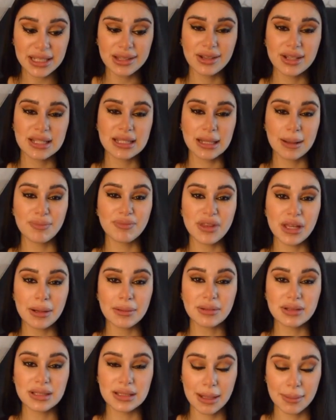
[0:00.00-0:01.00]
there's
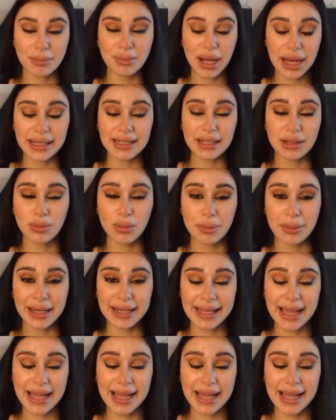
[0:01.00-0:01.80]
something some pregnant women